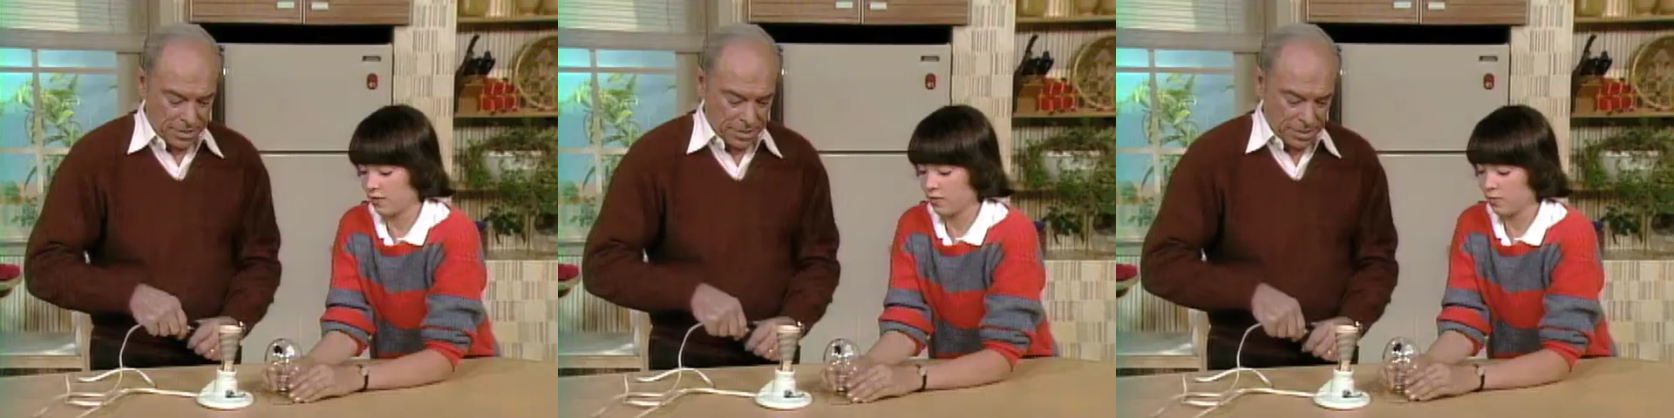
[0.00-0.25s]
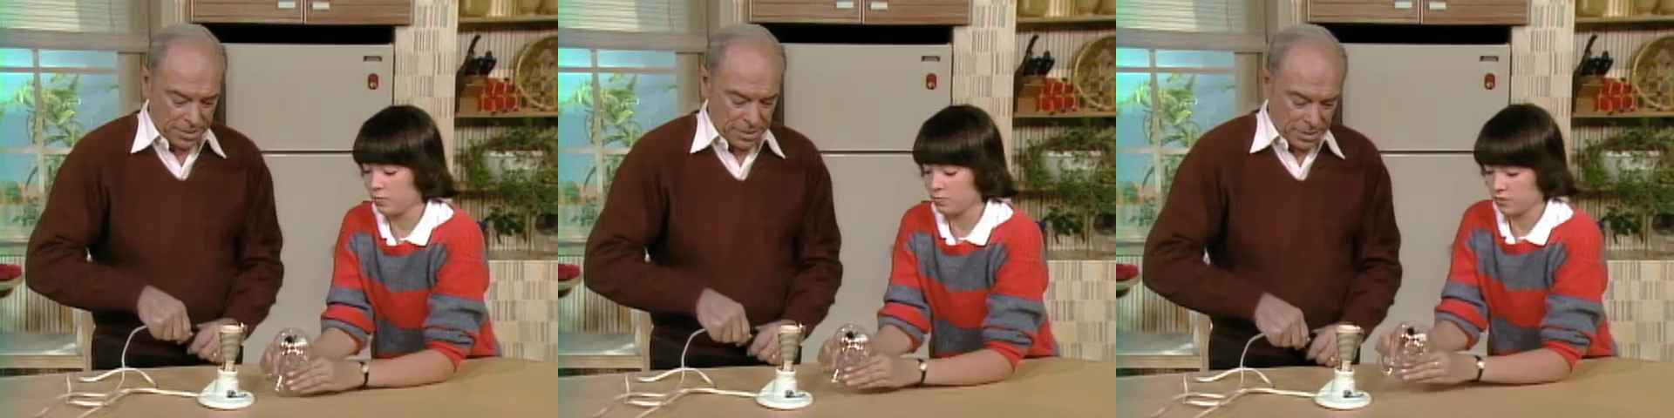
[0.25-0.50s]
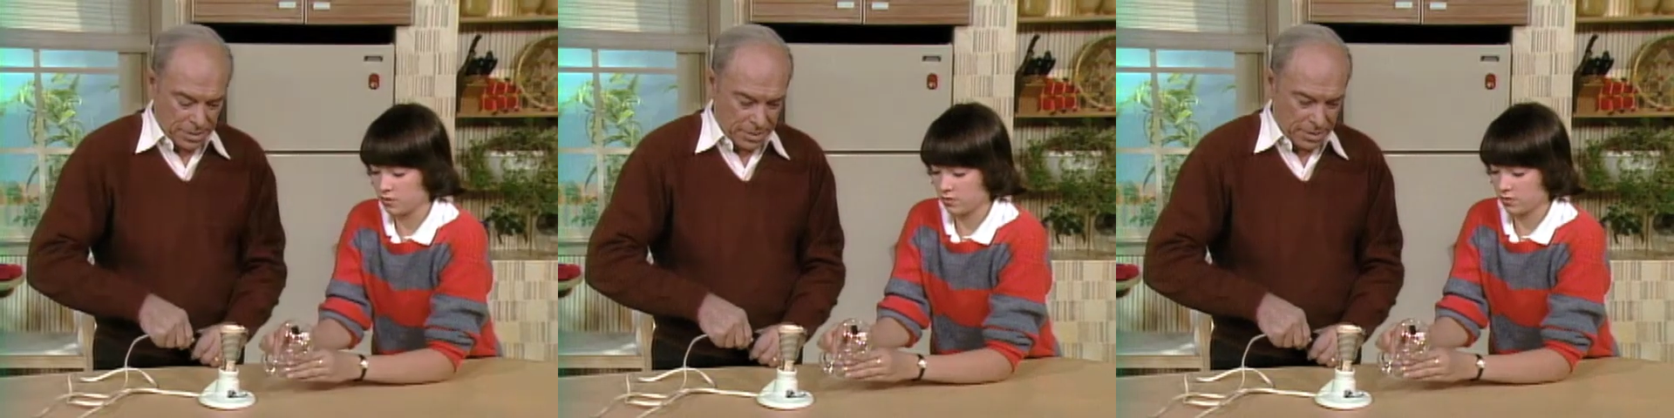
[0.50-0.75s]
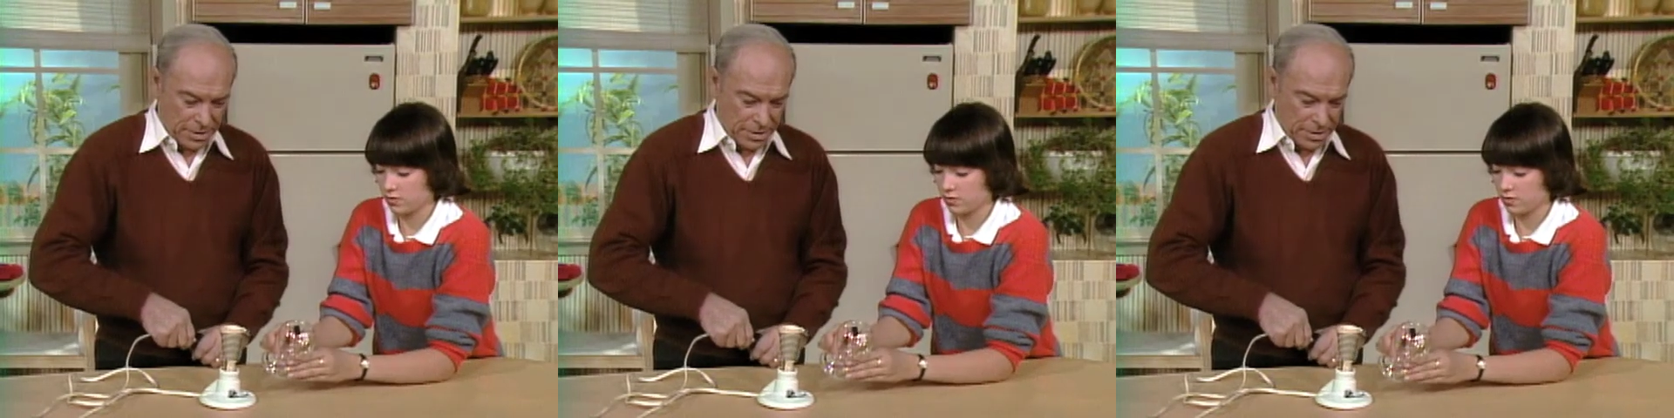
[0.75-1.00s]
Speaker 1: Oops.
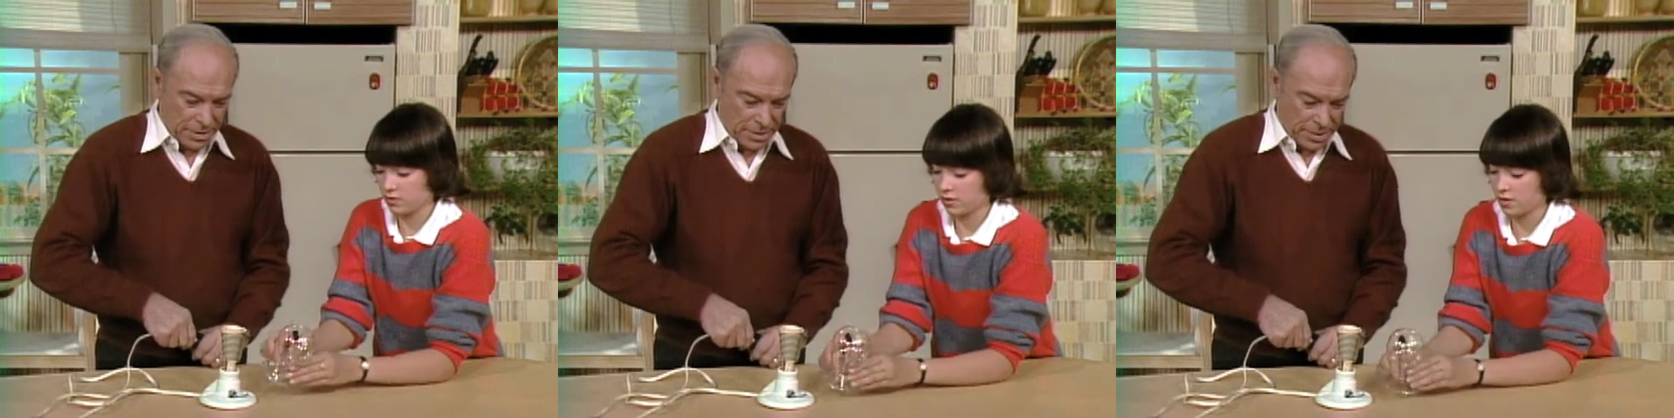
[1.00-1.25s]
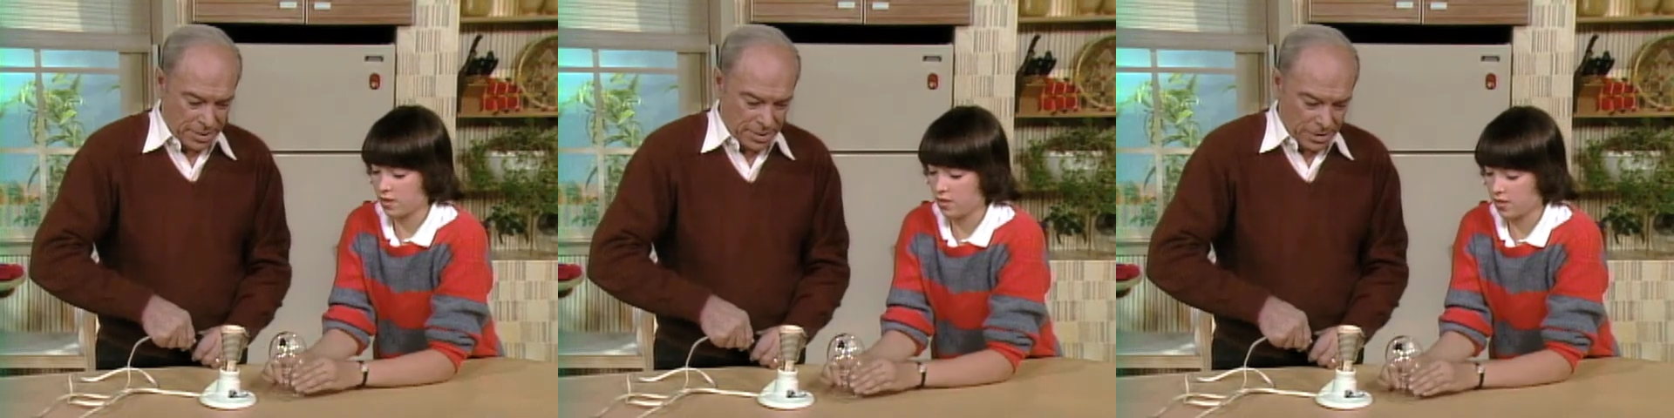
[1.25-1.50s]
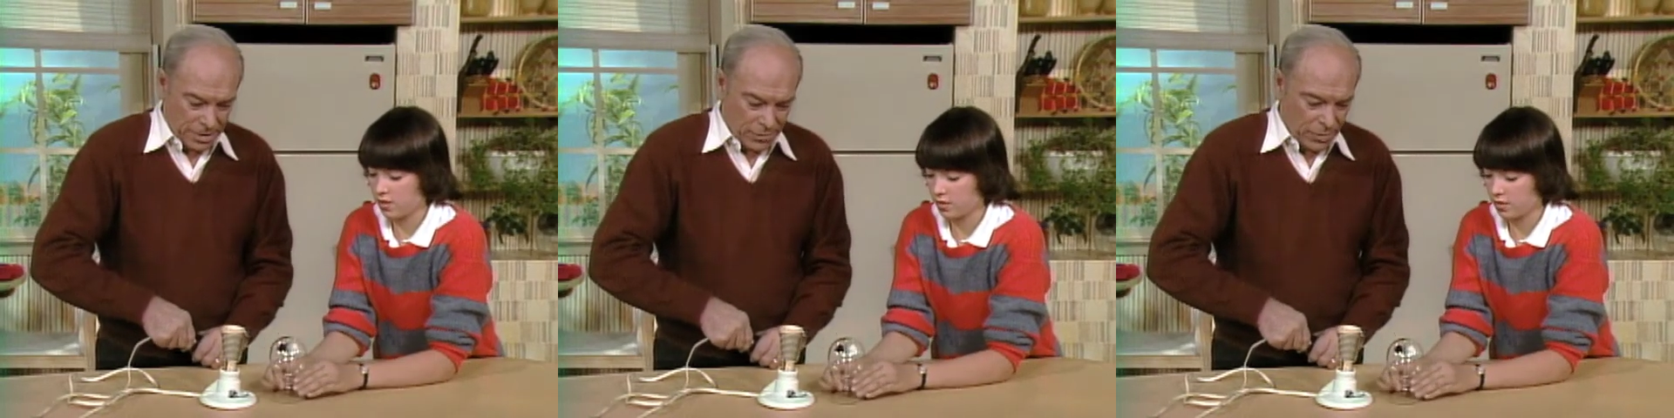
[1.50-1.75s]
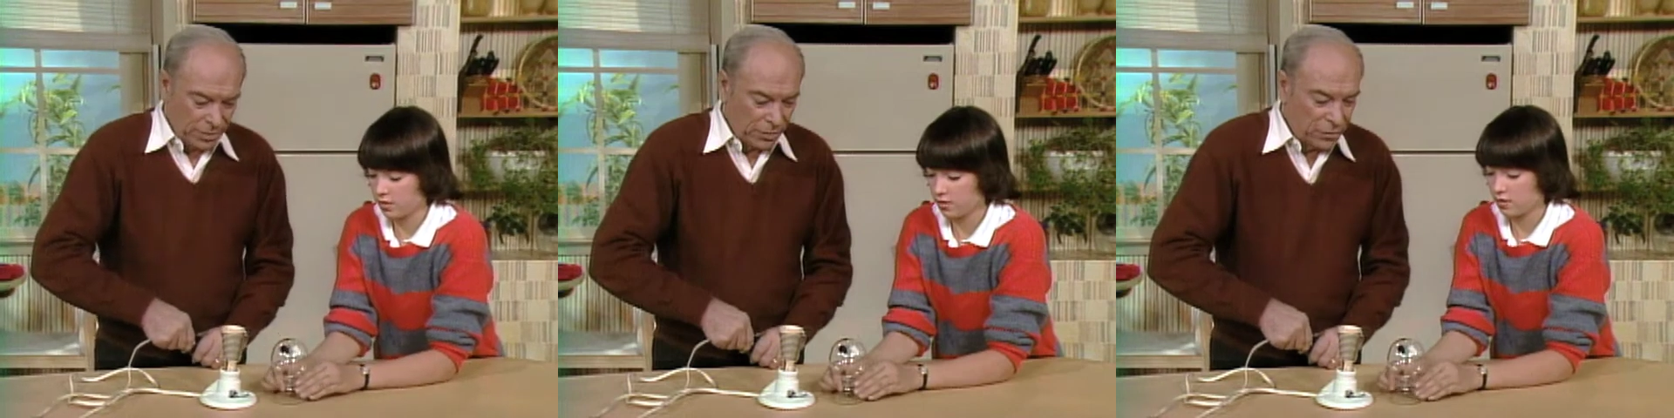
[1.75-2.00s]

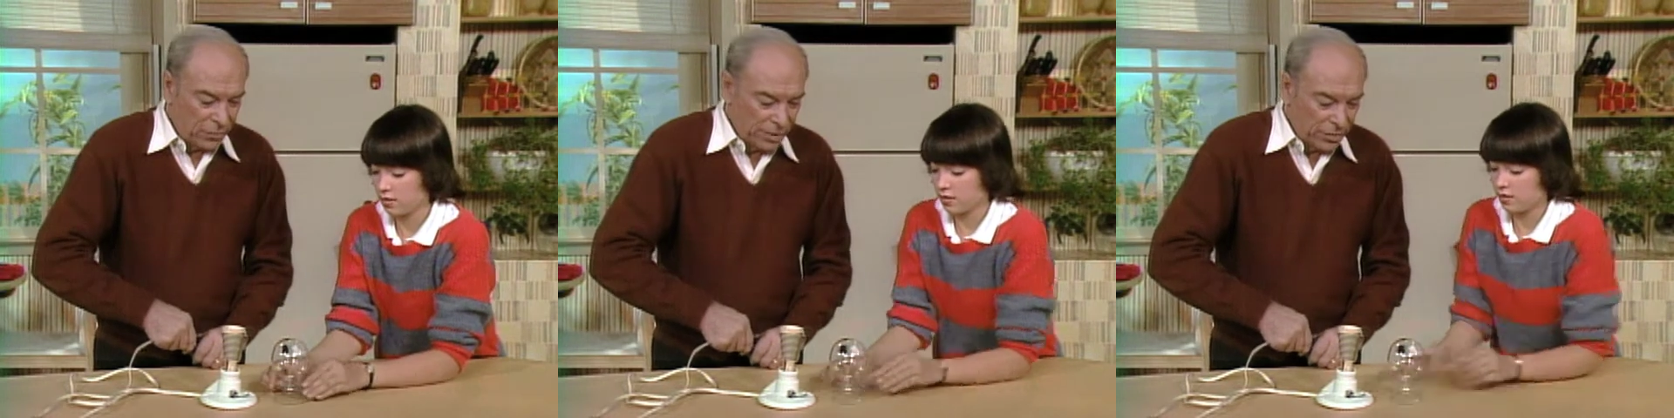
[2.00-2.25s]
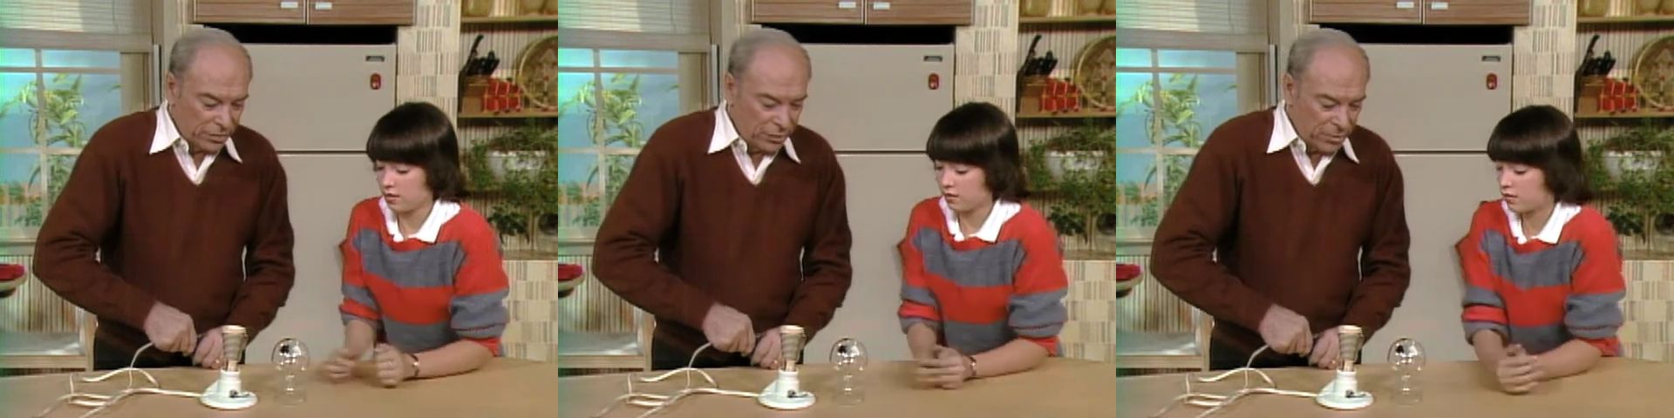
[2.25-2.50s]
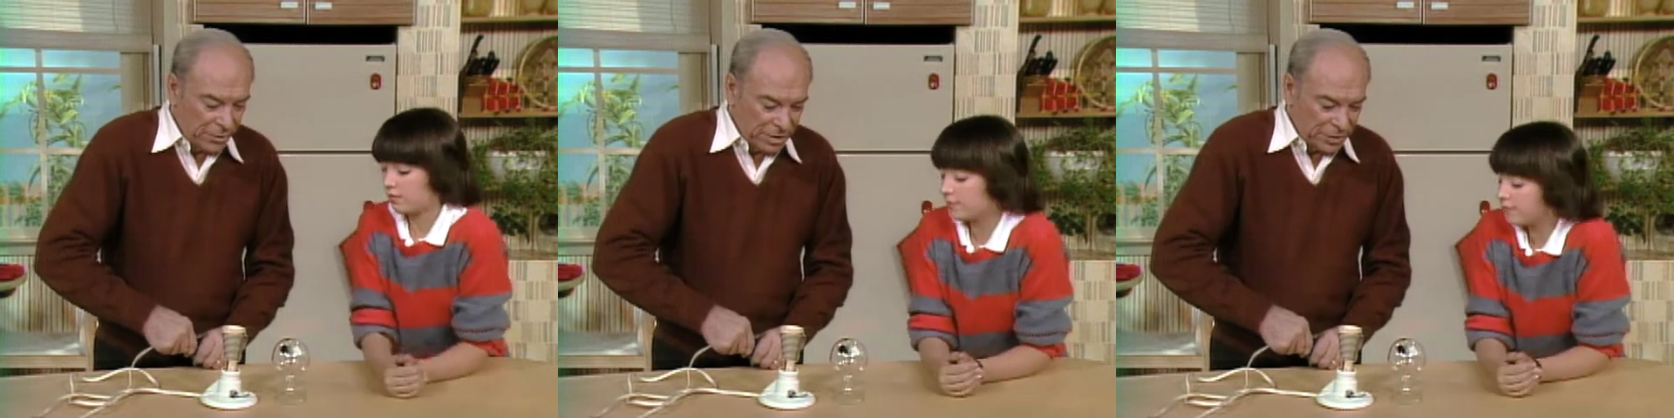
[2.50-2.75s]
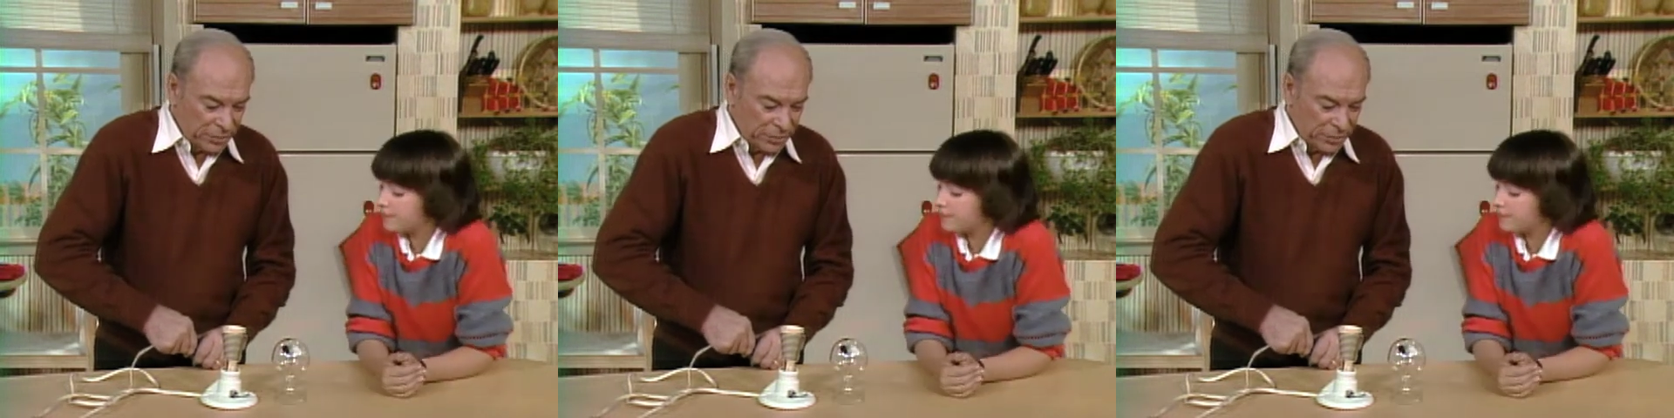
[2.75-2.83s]
Well, they'll go around a little bit because